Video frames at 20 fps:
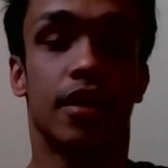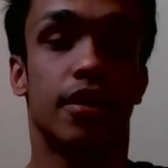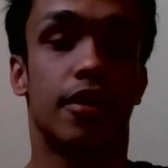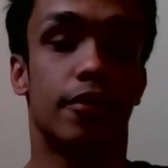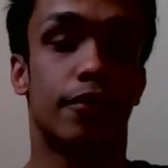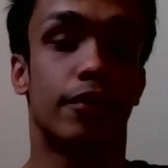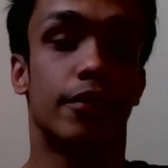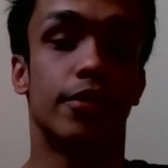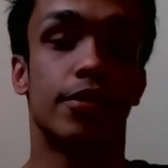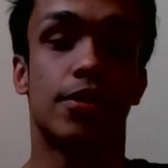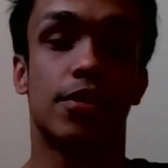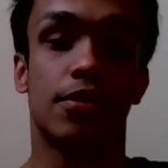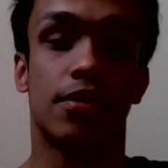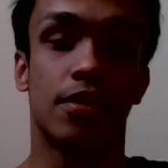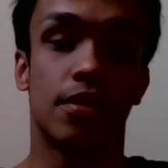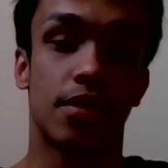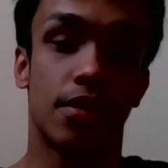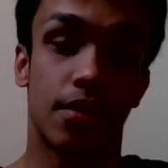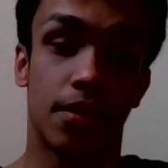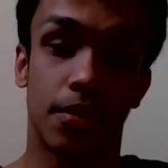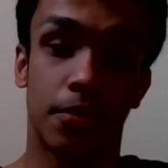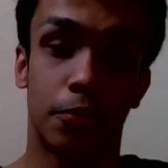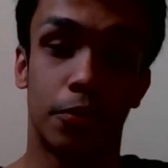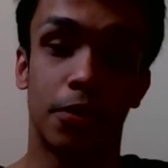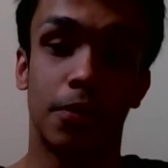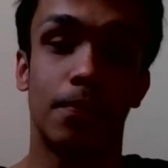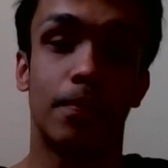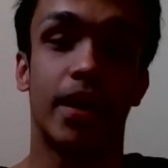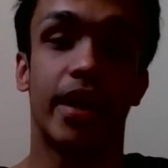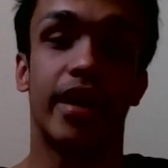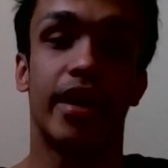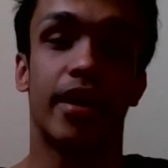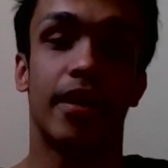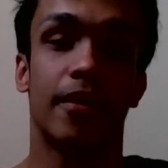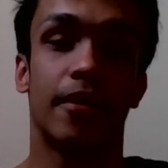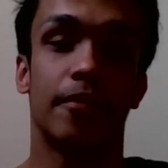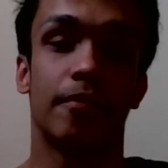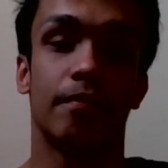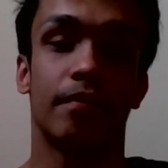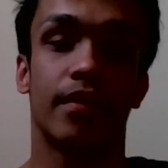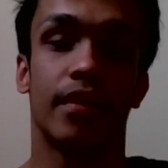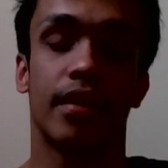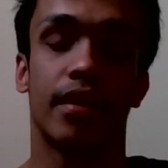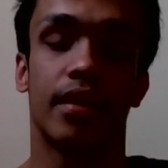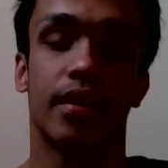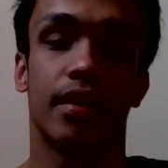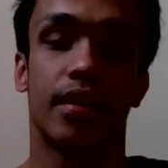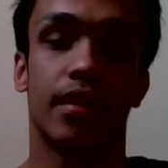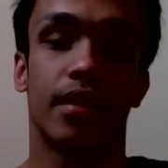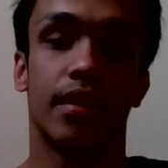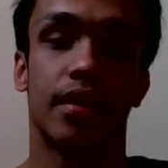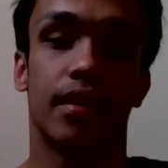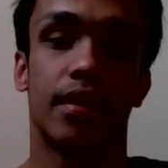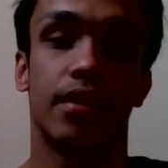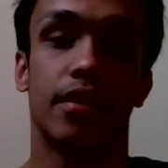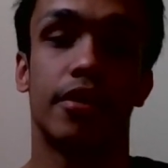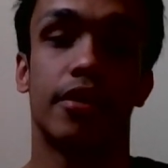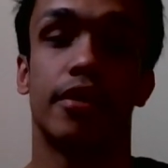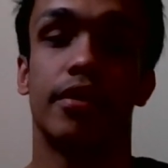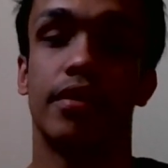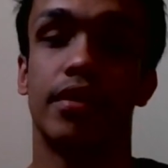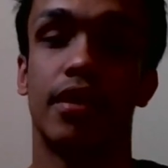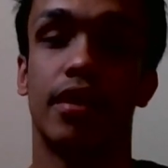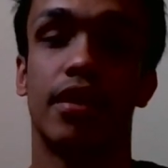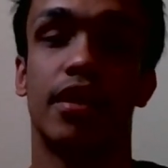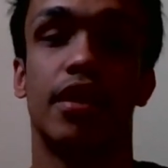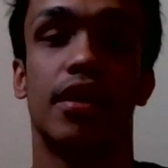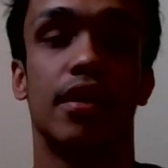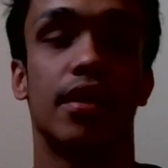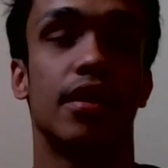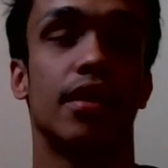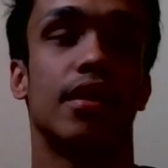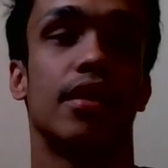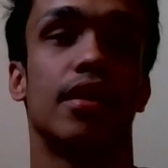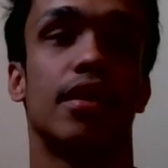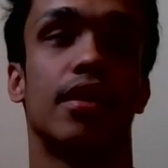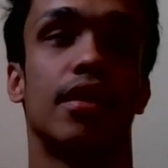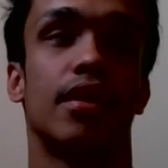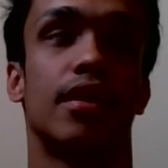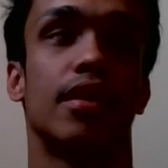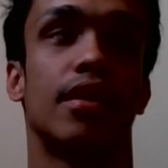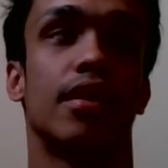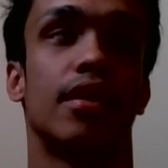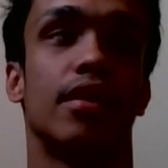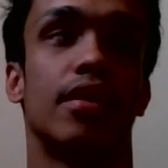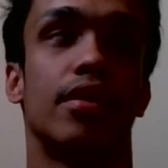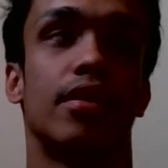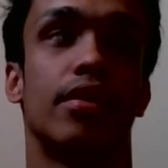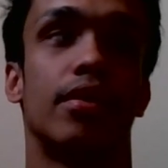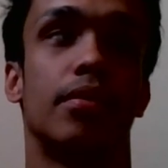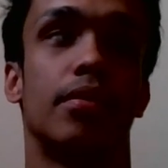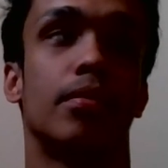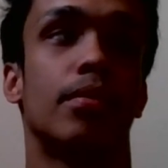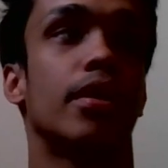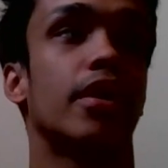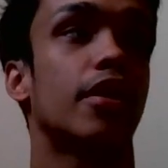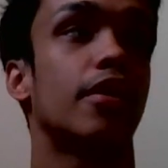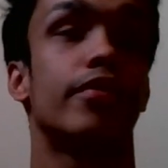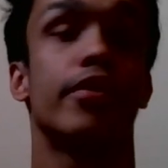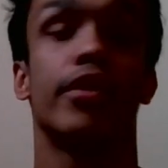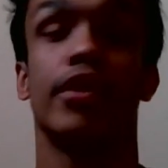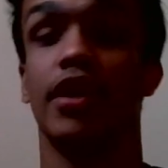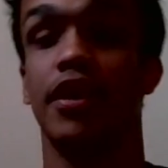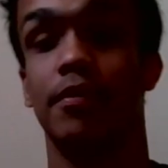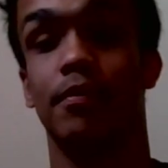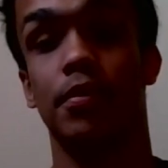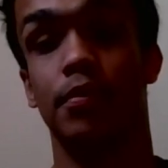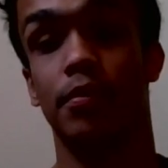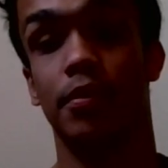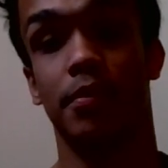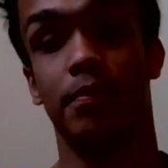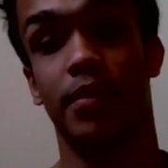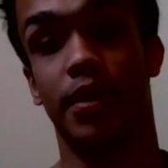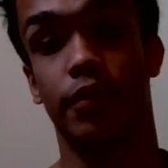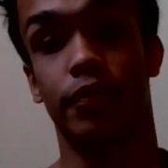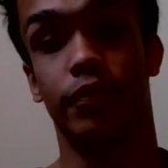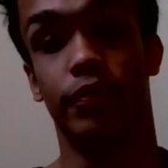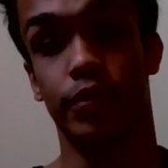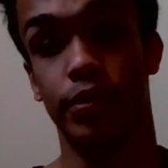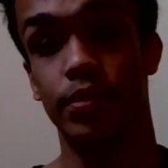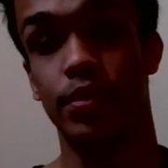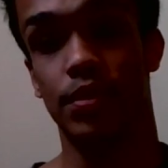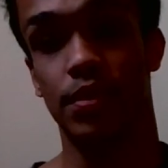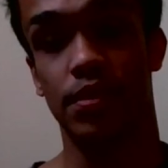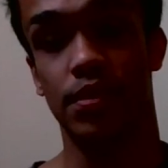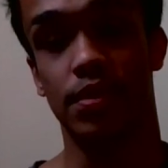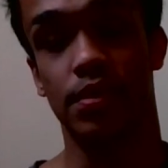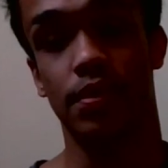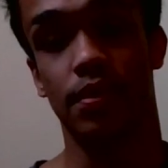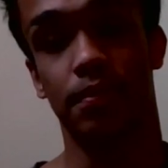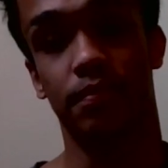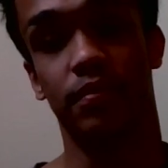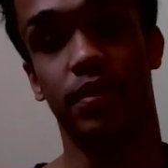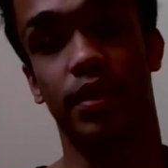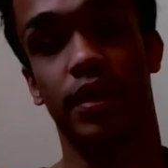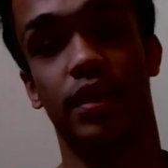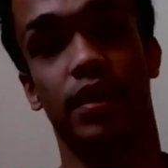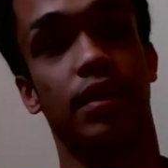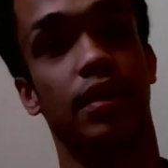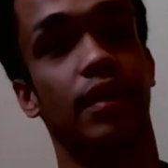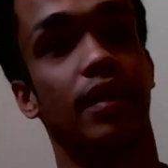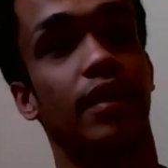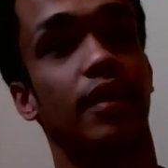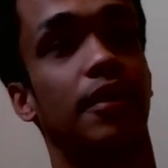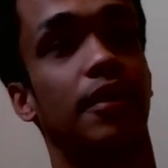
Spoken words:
your fruits will bear your the late the work of your labor will bear fruits, but